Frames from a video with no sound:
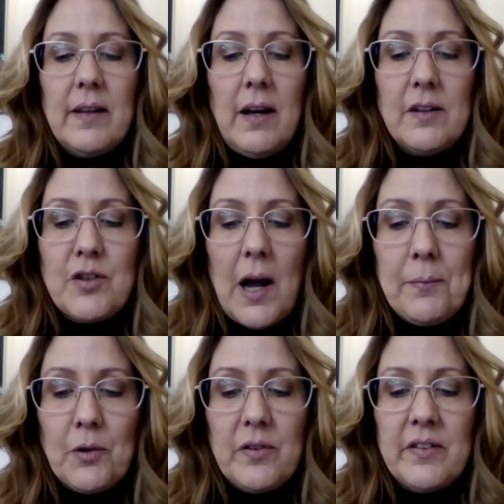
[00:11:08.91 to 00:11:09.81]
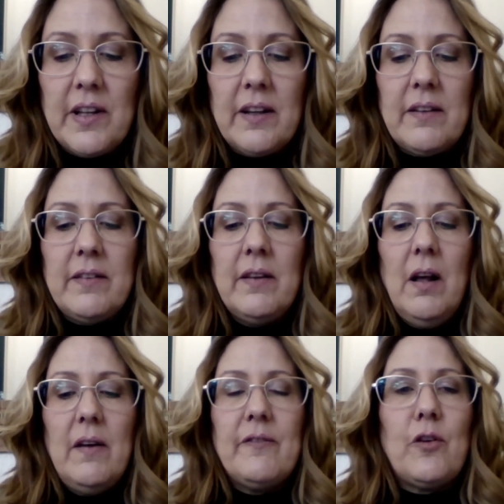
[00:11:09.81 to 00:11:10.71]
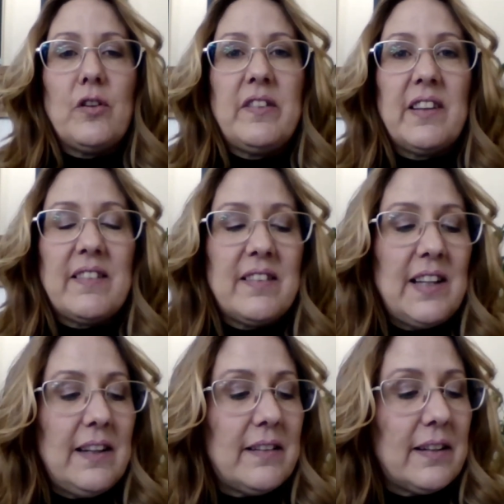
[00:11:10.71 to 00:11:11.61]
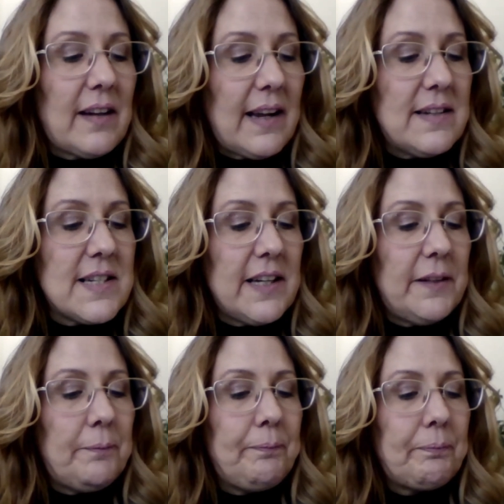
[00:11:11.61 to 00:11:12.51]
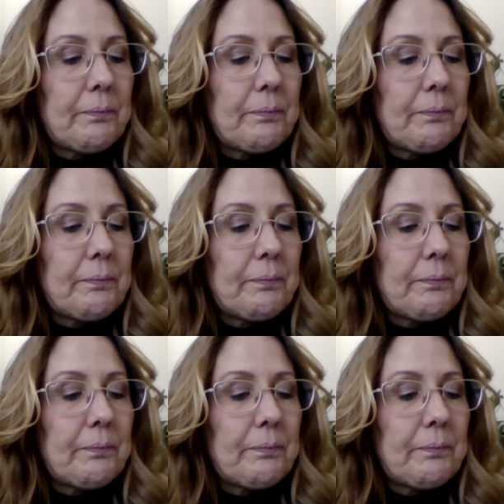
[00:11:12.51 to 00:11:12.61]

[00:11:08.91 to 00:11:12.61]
uh, chapter 6, verse 16 to 19.